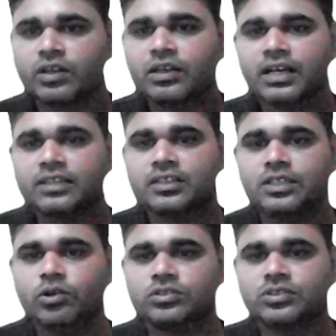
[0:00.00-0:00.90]
and the
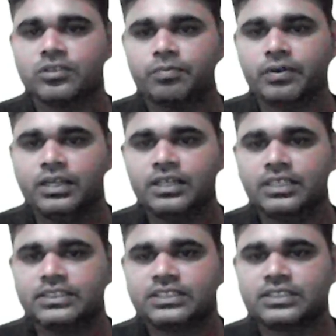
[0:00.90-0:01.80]
eosinophil,
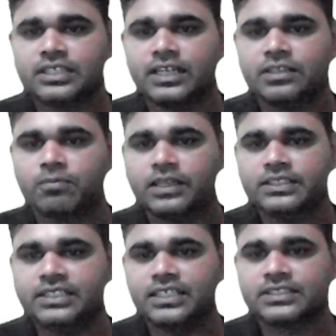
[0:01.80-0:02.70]
it is stained by
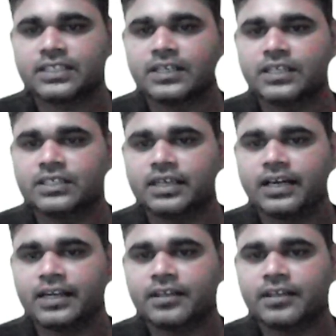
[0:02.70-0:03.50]
acidic dye.